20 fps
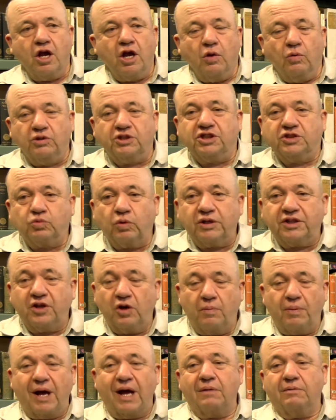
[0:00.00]
which is what the
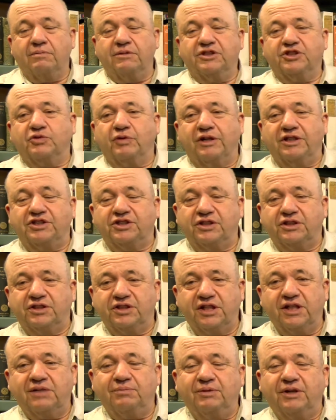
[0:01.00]
Obama administration
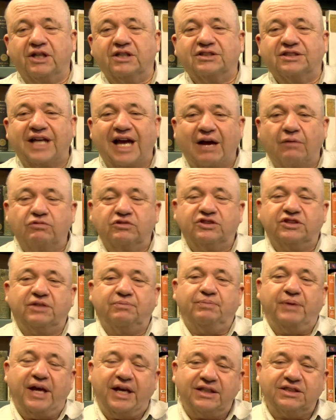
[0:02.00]
did, because that was the
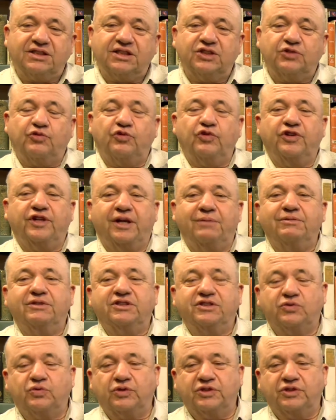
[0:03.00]
basis for them, is to